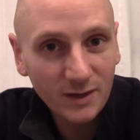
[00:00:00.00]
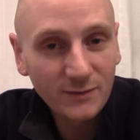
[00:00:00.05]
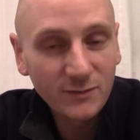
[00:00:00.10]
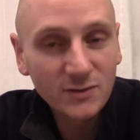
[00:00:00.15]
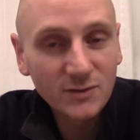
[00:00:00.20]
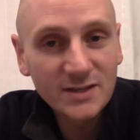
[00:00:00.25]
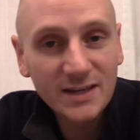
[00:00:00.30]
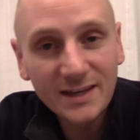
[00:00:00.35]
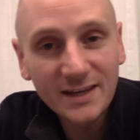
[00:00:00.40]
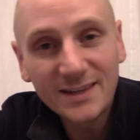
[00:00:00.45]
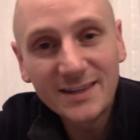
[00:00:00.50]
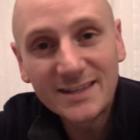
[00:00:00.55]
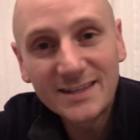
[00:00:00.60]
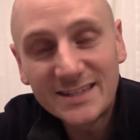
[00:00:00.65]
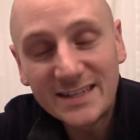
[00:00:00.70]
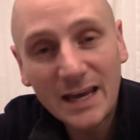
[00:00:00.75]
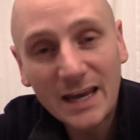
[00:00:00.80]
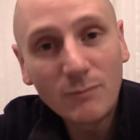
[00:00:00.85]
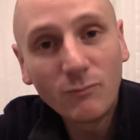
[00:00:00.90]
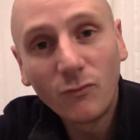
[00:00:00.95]
if you're taking the
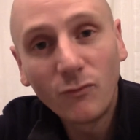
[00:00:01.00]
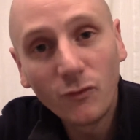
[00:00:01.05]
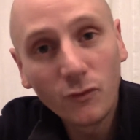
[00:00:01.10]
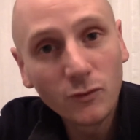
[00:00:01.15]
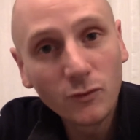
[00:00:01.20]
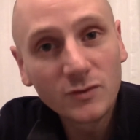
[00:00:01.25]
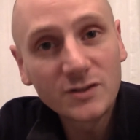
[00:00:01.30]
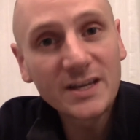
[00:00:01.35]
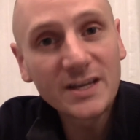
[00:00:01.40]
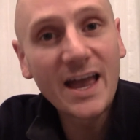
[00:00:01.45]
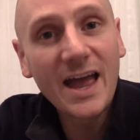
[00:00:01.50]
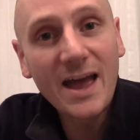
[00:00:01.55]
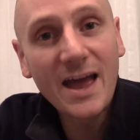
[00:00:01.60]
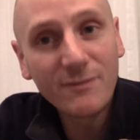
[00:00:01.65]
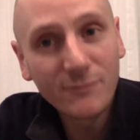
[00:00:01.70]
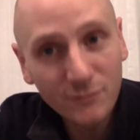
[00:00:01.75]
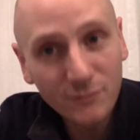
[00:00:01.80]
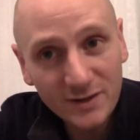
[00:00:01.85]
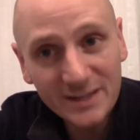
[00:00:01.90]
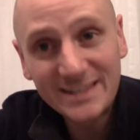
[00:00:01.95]
same route
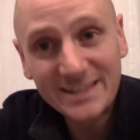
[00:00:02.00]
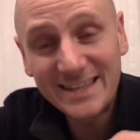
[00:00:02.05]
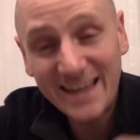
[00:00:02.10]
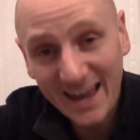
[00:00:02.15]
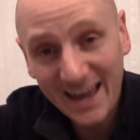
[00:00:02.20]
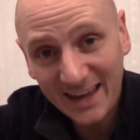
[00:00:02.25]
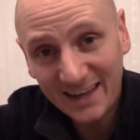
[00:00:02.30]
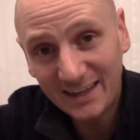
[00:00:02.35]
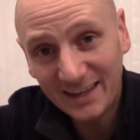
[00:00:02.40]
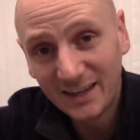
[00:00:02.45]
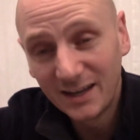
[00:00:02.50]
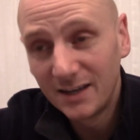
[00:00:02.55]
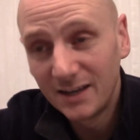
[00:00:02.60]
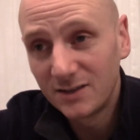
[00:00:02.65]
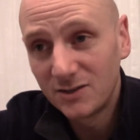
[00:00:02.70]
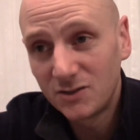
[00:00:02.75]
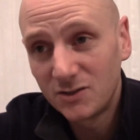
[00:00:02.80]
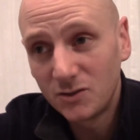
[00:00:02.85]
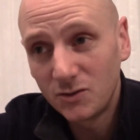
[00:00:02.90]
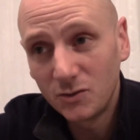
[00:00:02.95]
every day
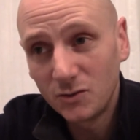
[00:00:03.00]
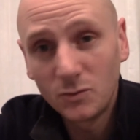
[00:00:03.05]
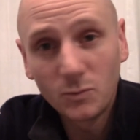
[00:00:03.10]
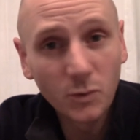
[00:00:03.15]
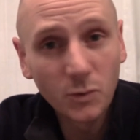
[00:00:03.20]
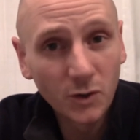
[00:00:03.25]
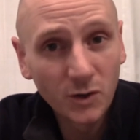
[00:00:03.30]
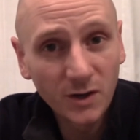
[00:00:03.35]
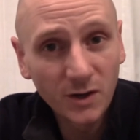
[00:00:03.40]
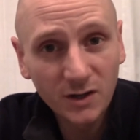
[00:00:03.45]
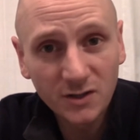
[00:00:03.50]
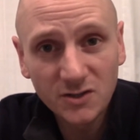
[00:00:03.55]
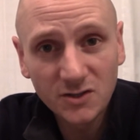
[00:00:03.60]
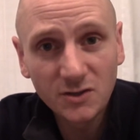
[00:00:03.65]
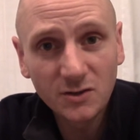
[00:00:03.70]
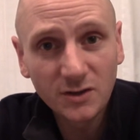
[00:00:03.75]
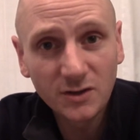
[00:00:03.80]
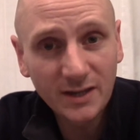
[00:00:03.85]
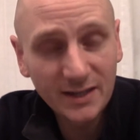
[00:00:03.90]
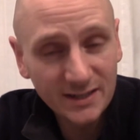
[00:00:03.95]
to work, to
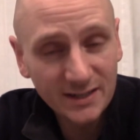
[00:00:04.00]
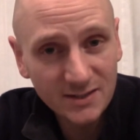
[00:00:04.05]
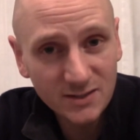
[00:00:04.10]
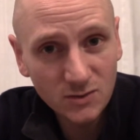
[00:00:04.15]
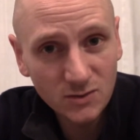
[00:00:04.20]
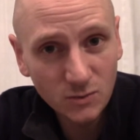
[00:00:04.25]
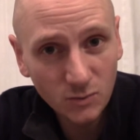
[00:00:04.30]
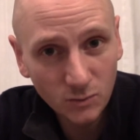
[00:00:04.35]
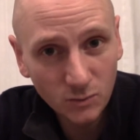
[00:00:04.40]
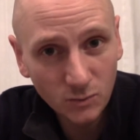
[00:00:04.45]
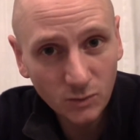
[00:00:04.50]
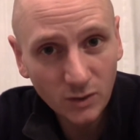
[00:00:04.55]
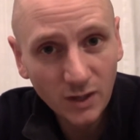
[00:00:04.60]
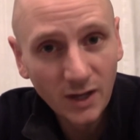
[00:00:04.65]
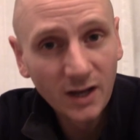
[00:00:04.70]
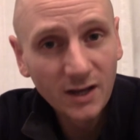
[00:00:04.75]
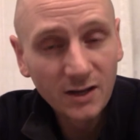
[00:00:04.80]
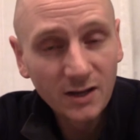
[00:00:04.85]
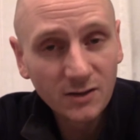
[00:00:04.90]
your kids' school,